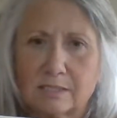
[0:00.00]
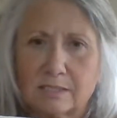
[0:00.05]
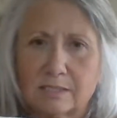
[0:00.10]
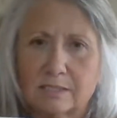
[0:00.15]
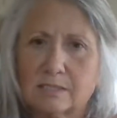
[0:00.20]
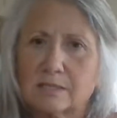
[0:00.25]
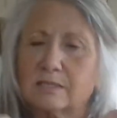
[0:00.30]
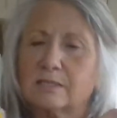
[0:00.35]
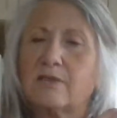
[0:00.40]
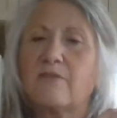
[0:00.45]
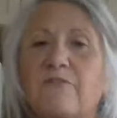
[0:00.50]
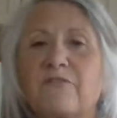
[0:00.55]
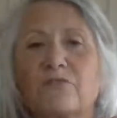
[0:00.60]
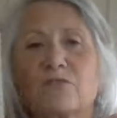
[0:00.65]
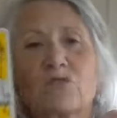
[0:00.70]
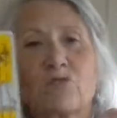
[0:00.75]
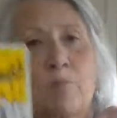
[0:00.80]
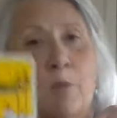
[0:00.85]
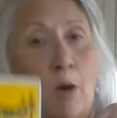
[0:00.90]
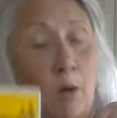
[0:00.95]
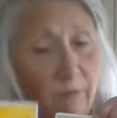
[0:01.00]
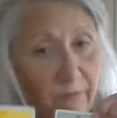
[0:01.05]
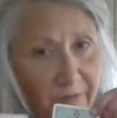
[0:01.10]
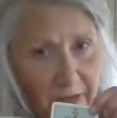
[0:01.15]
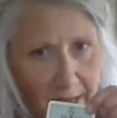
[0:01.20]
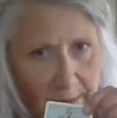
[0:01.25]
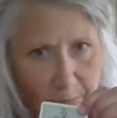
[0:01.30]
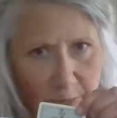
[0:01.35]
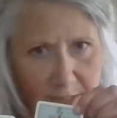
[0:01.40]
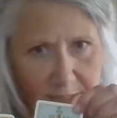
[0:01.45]
This is small
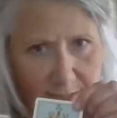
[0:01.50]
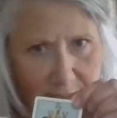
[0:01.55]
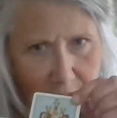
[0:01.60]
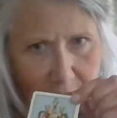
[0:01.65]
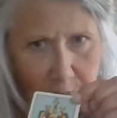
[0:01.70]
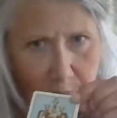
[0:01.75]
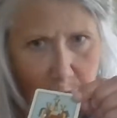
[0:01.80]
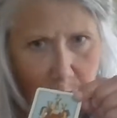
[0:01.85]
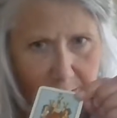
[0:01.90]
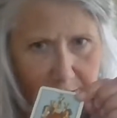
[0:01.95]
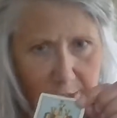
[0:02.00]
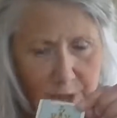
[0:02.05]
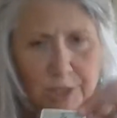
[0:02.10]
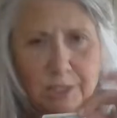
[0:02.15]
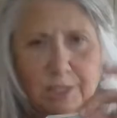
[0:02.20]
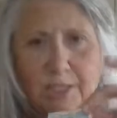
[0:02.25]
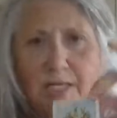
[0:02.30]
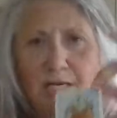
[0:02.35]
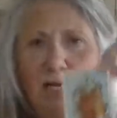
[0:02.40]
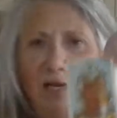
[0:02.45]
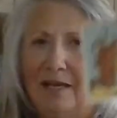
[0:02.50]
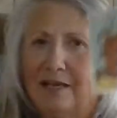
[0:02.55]
family celebration.